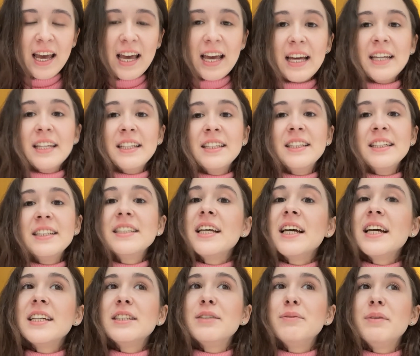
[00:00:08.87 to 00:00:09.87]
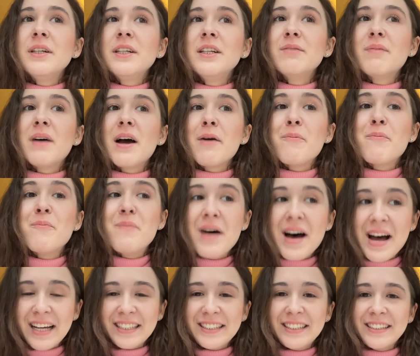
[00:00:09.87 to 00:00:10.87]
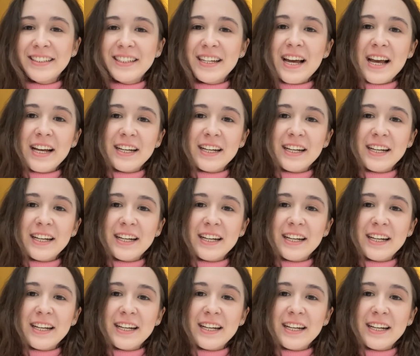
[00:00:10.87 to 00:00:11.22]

and this has been my best